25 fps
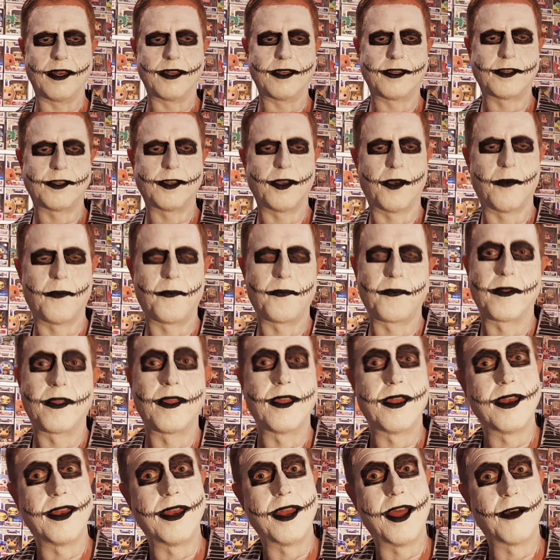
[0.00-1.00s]
So
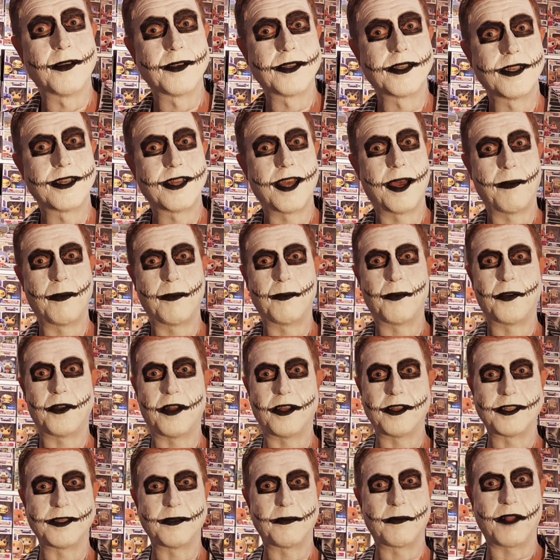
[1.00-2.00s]
now's the time to put on
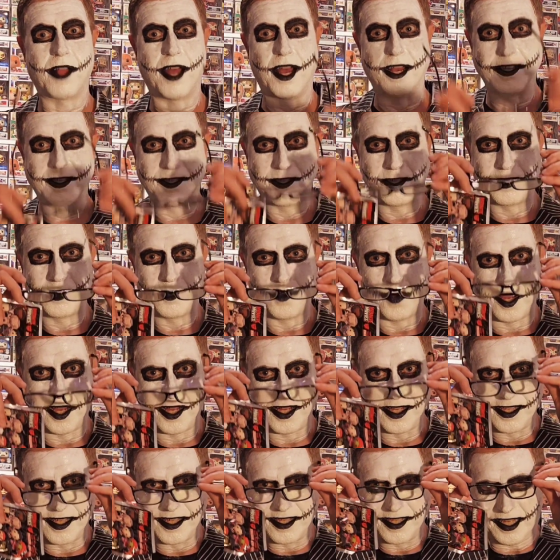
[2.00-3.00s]
some glasses so I
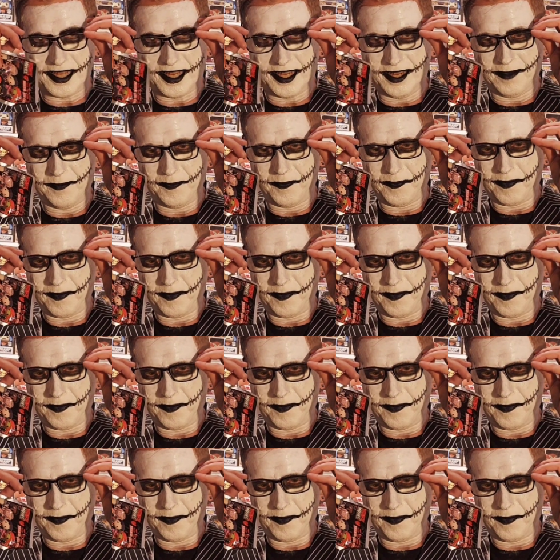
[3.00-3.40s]
can see.